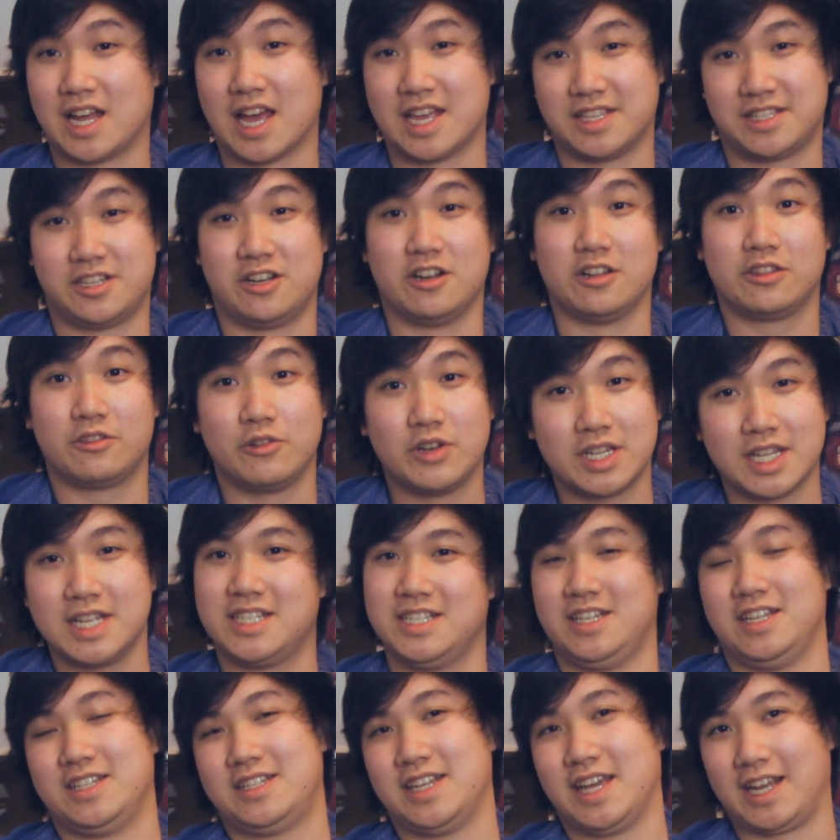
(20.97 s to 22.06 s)
as there are three things
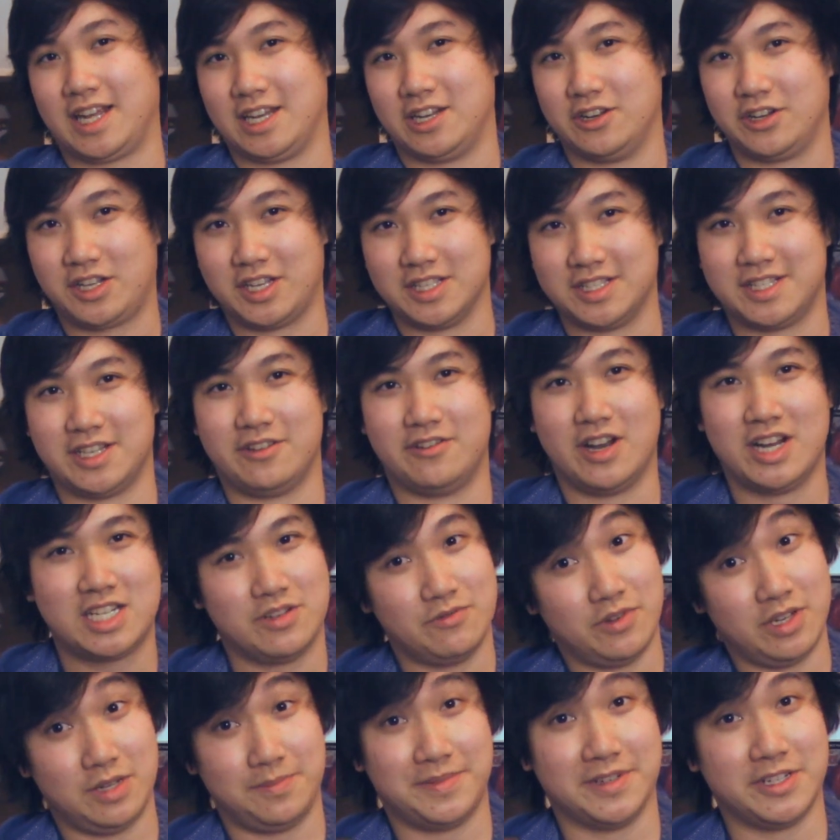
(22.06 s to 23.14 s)
you need to take into
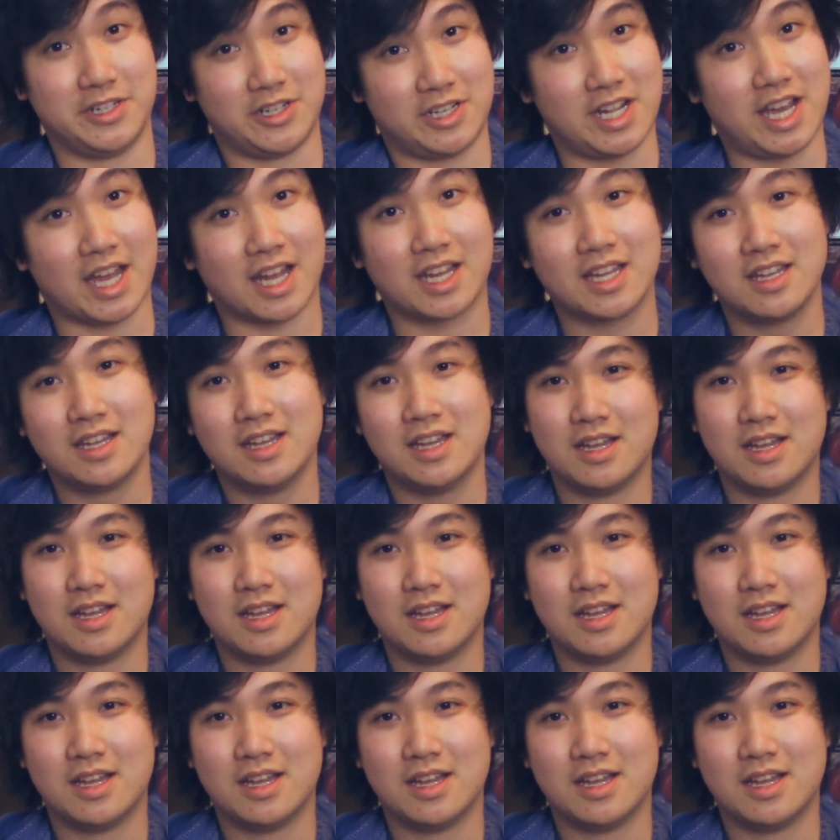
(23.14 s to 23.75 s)
consideration when you build your deck.